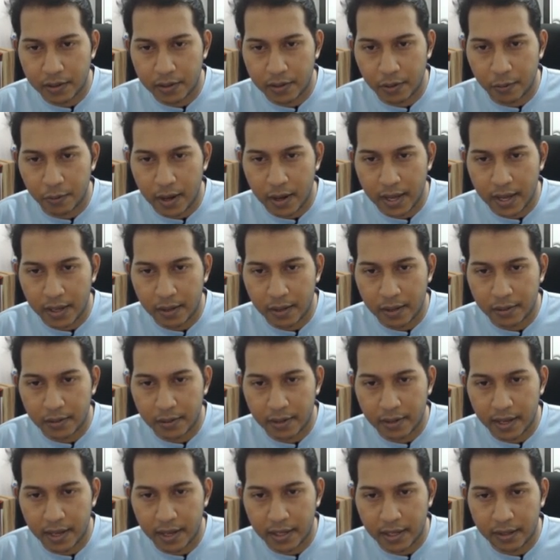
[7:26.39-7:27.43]
So y equals
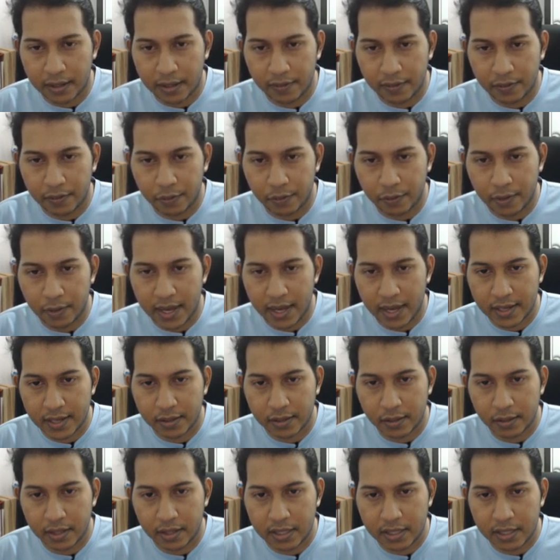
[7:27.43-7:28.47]
to -2x.
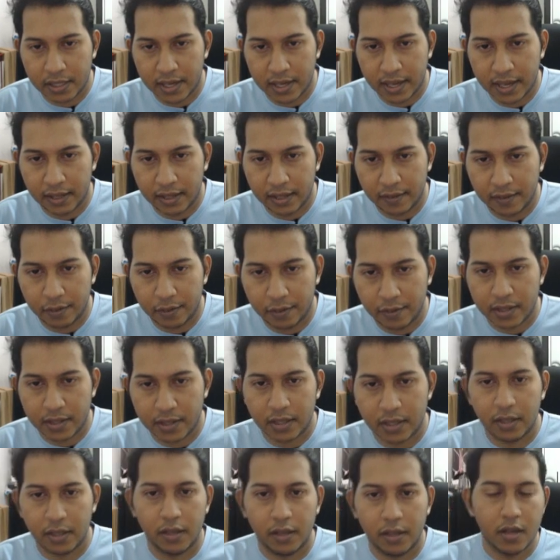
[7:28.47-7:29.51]
So this -2
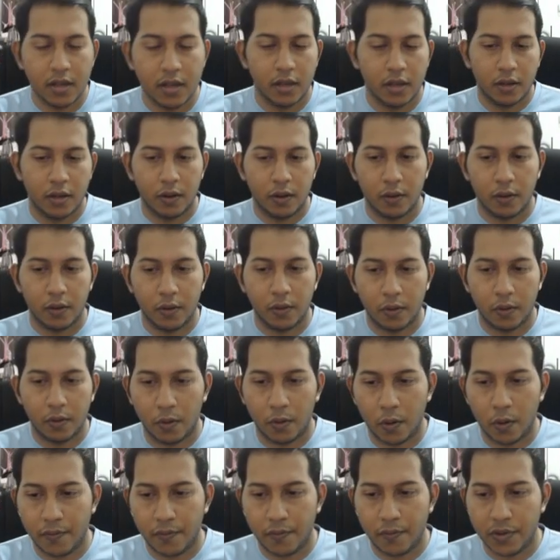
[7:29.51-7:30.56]
is the
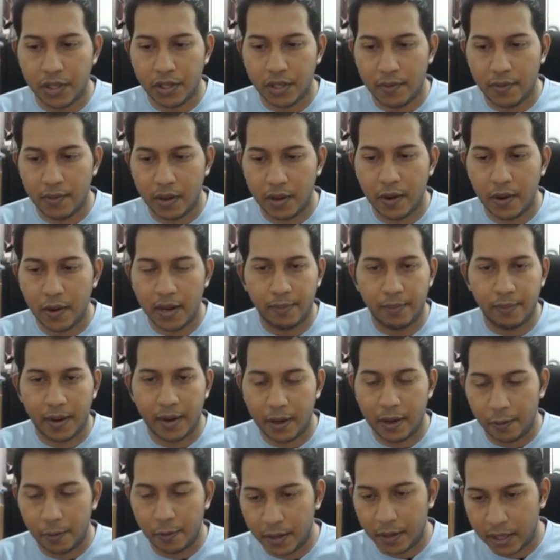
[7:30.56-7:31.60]
coefficient we are going to
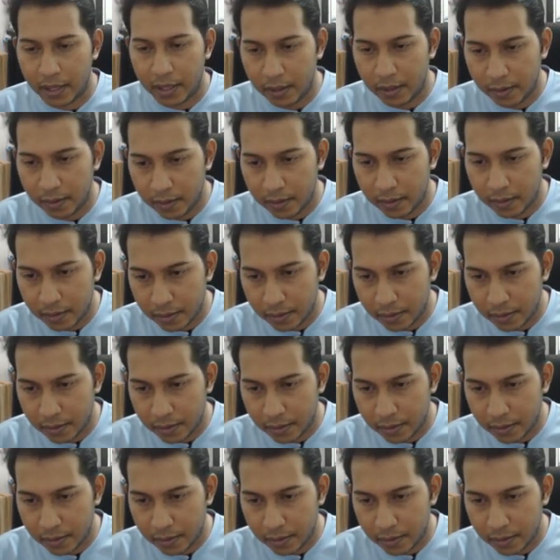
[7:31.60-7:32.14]
apply over here.